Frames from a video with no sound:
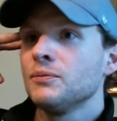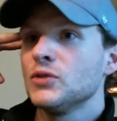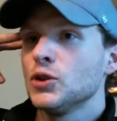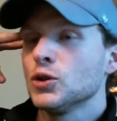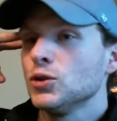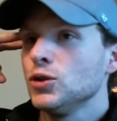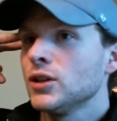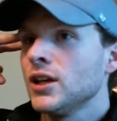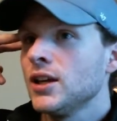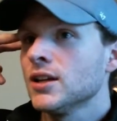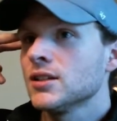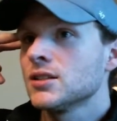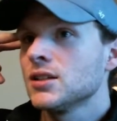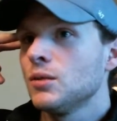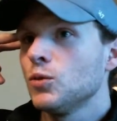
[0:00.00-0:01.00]
You're looking
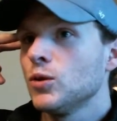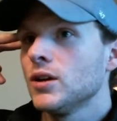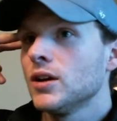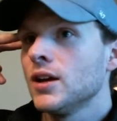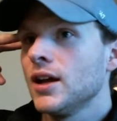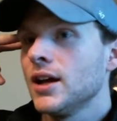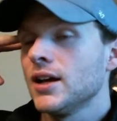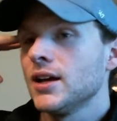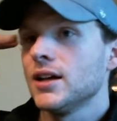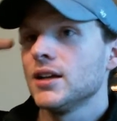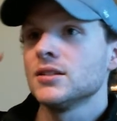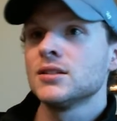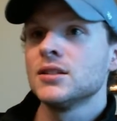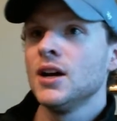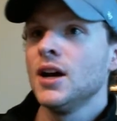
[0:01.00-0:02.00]
at someone
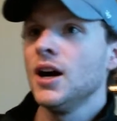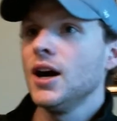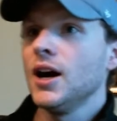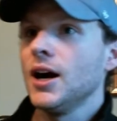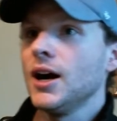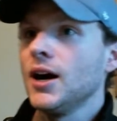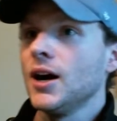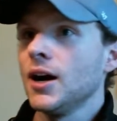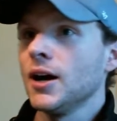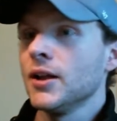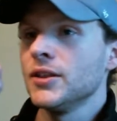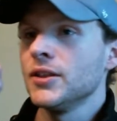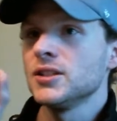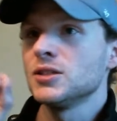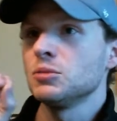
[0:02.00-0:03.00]
as
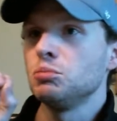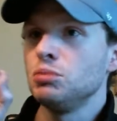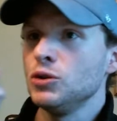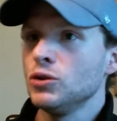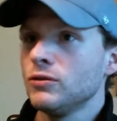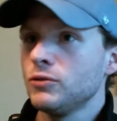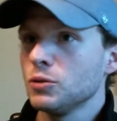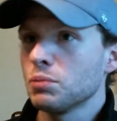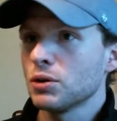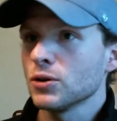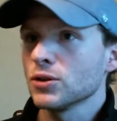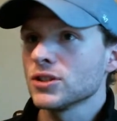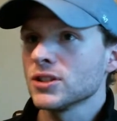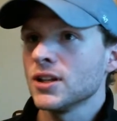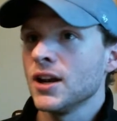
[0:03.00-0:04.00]
this beautiful
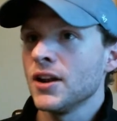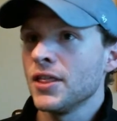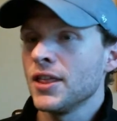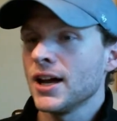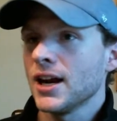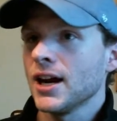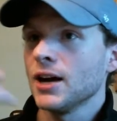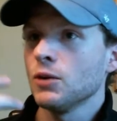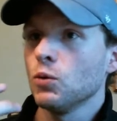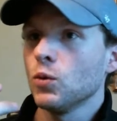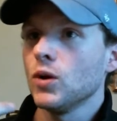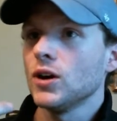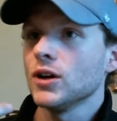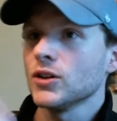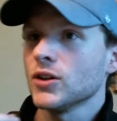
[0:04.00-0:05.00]
person that I
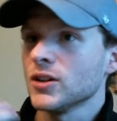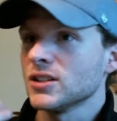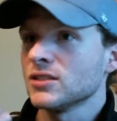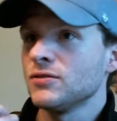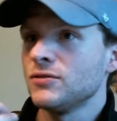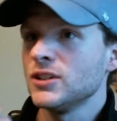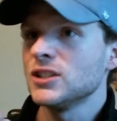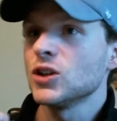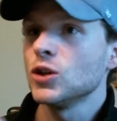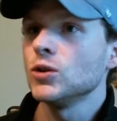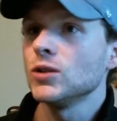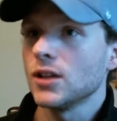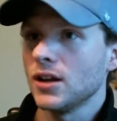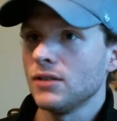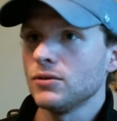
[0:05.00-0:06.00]
want on this
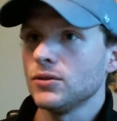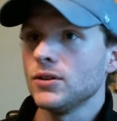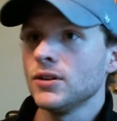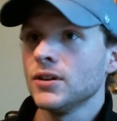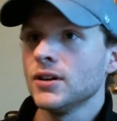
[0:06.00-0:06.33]
physical level.